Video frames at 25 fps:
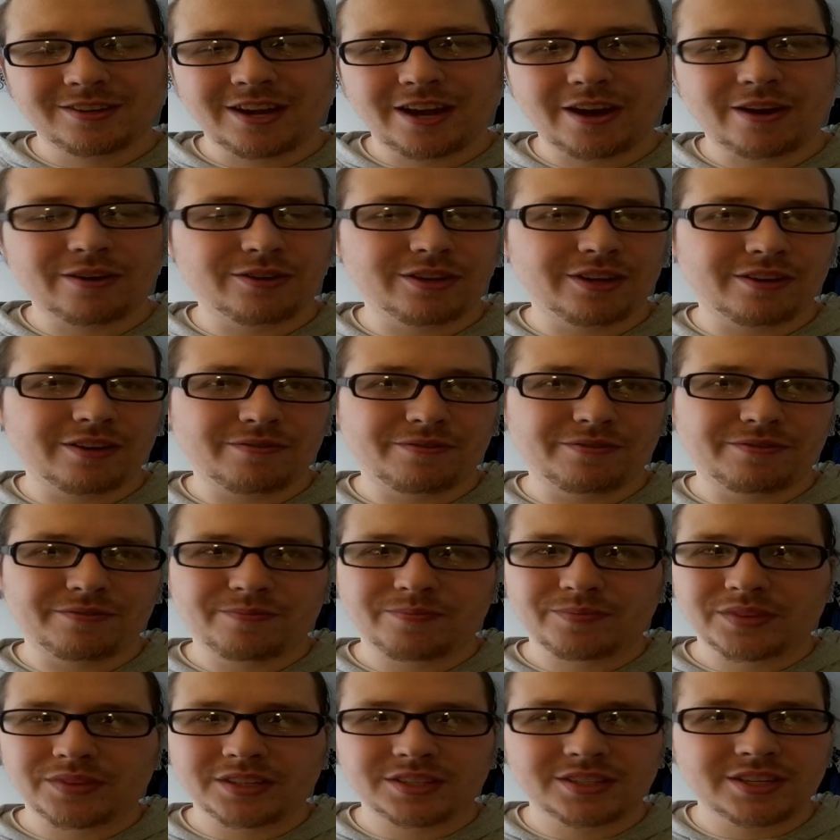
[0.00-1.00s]
I would love
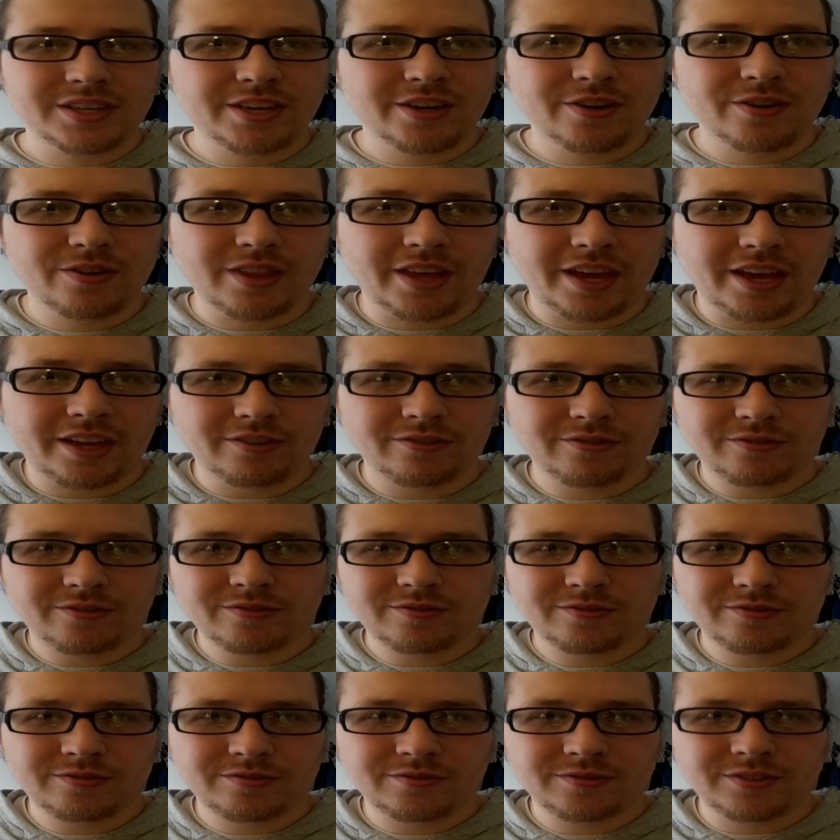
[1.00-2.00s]
to hear that.
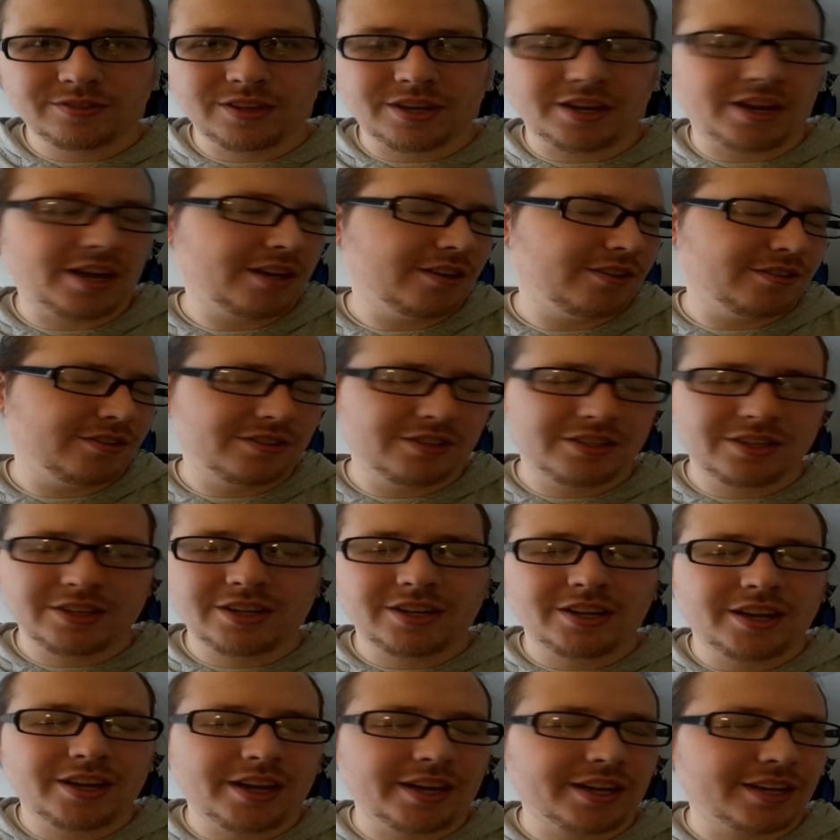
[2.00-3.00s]
And I
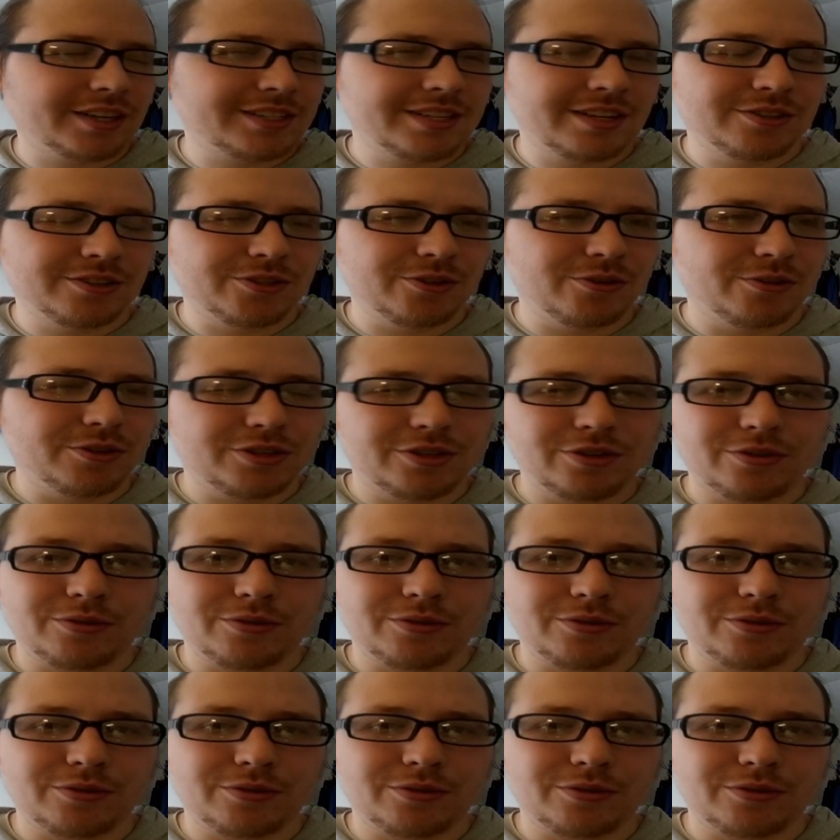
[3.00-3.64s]
guess I'll do it